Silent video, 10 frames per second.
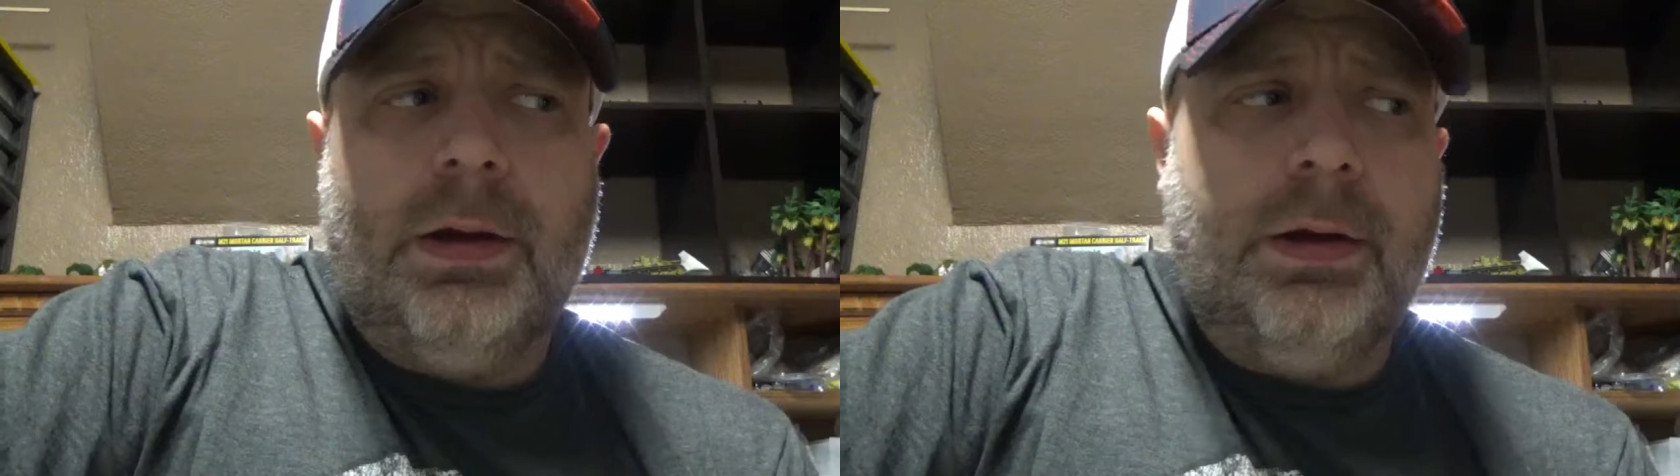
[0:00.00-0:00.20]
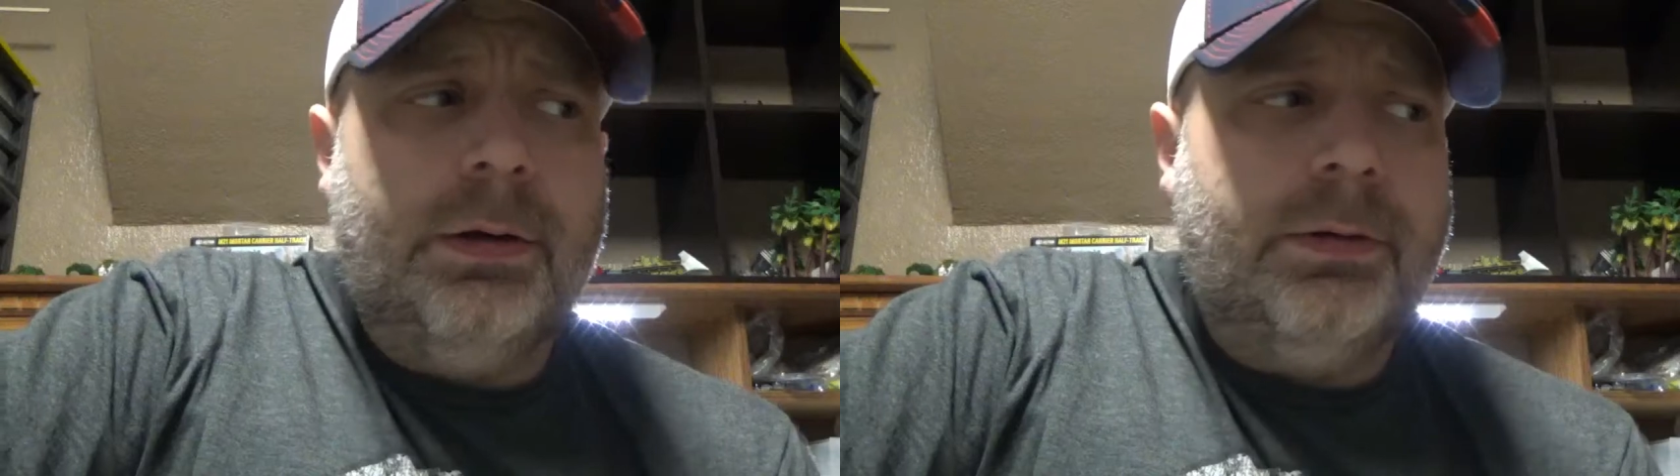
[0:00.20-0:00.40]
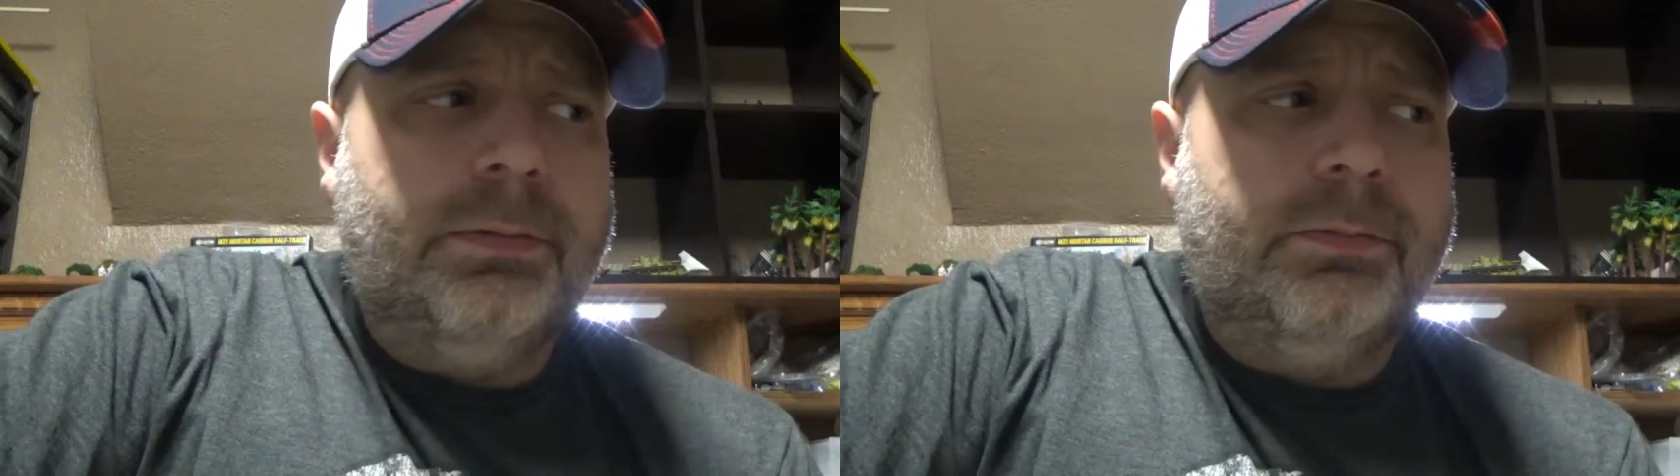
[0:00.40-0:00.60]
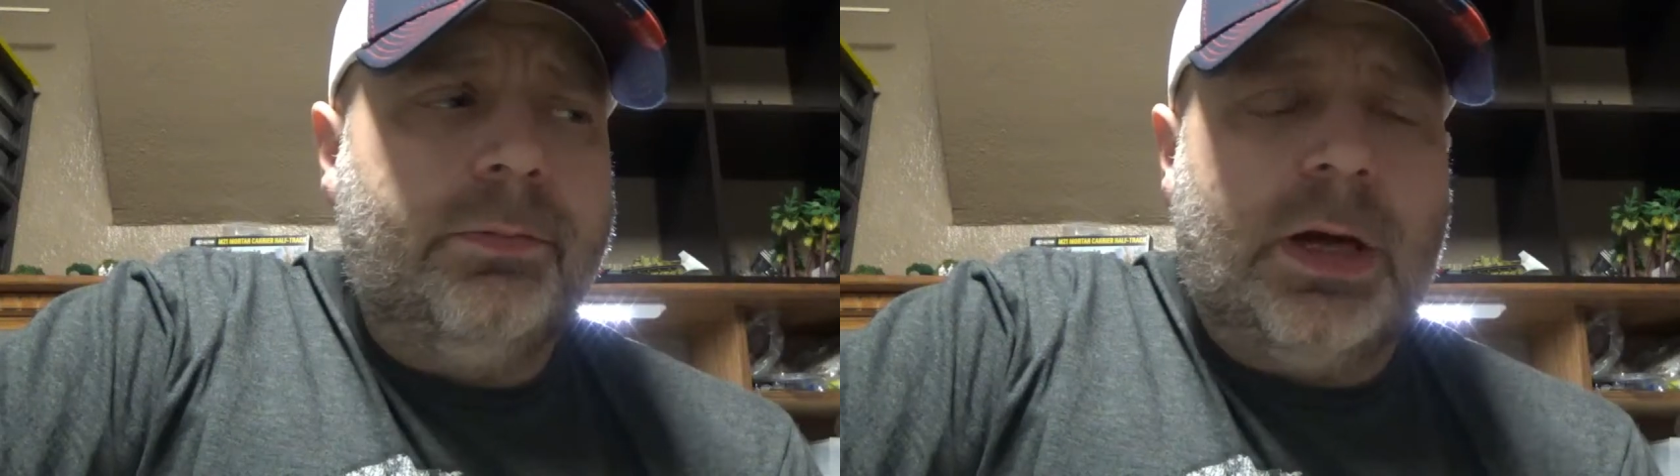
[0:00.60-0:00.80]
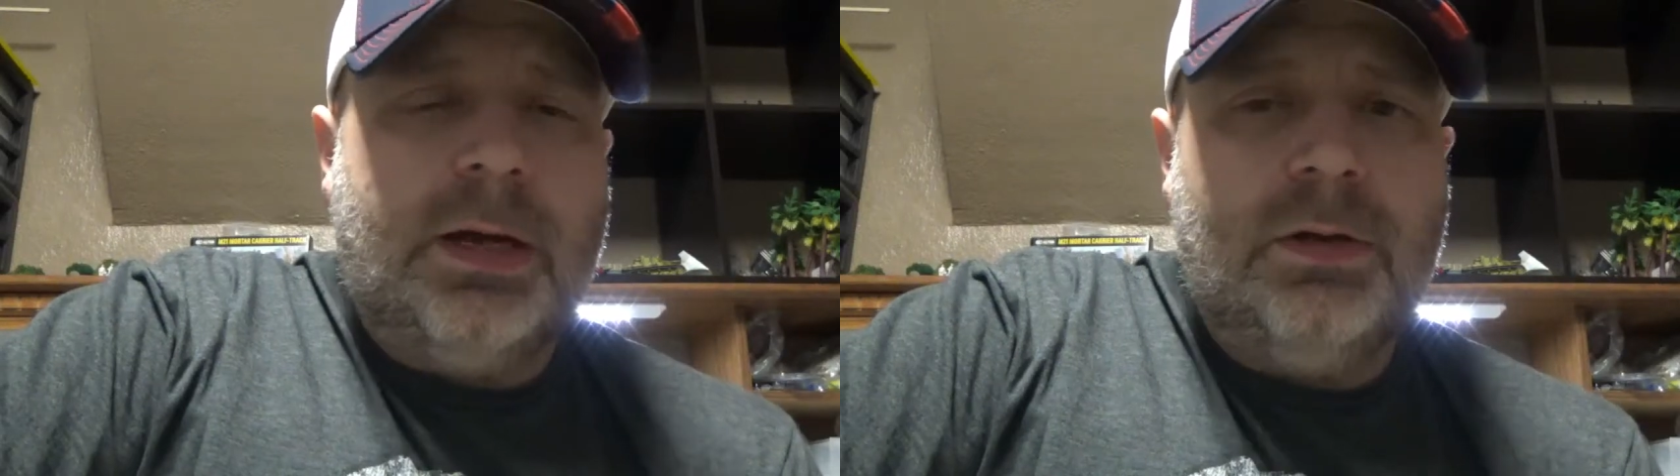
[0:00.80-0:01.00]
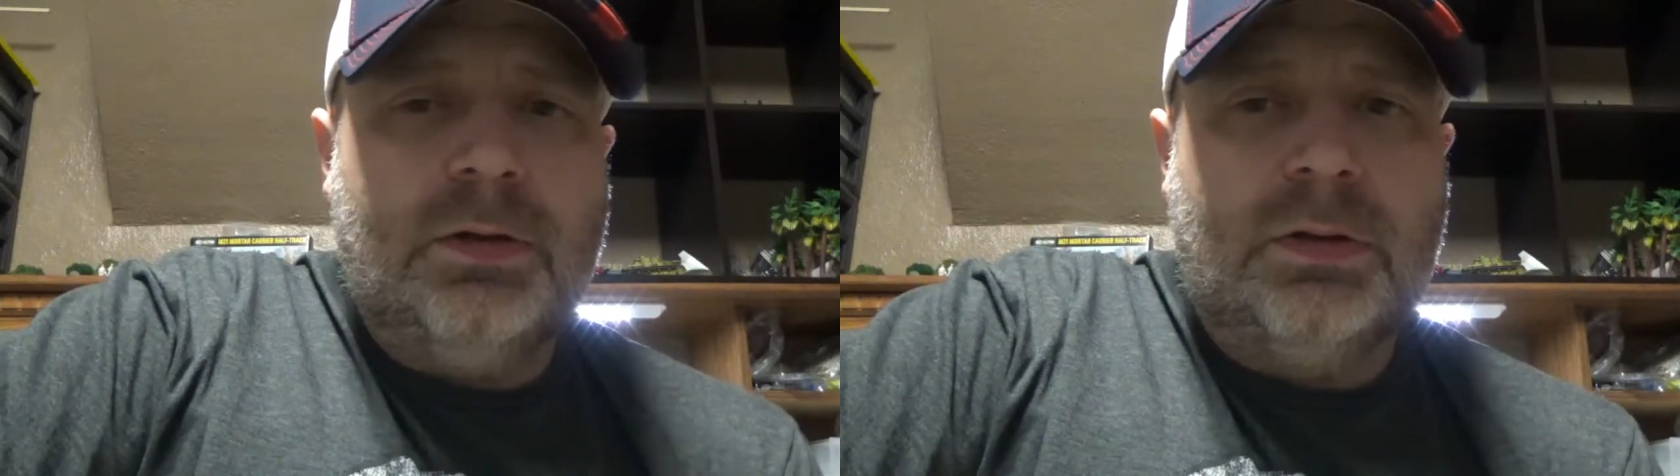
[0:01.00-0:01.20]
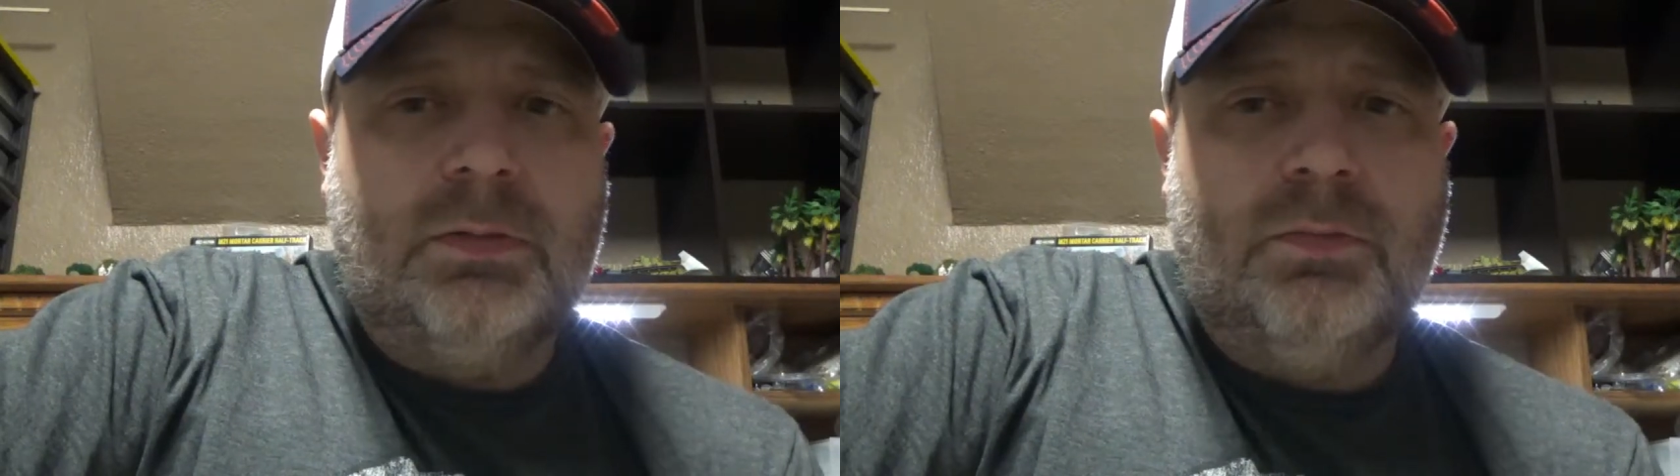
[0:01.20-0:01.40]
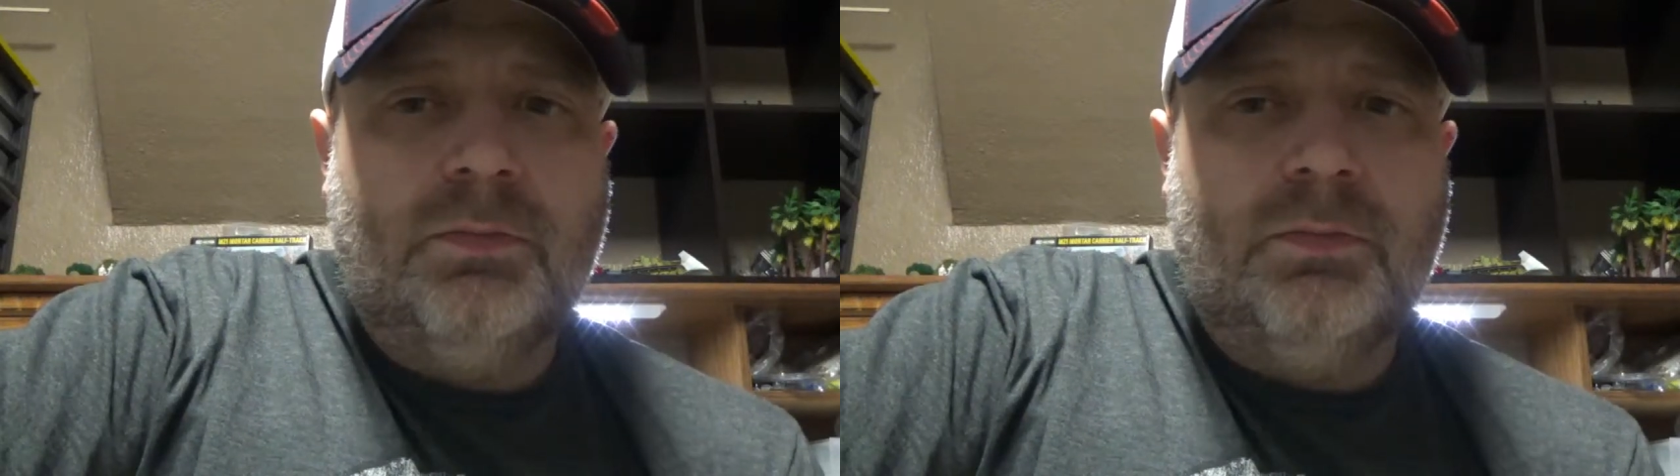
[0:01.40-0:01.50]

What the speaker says: I used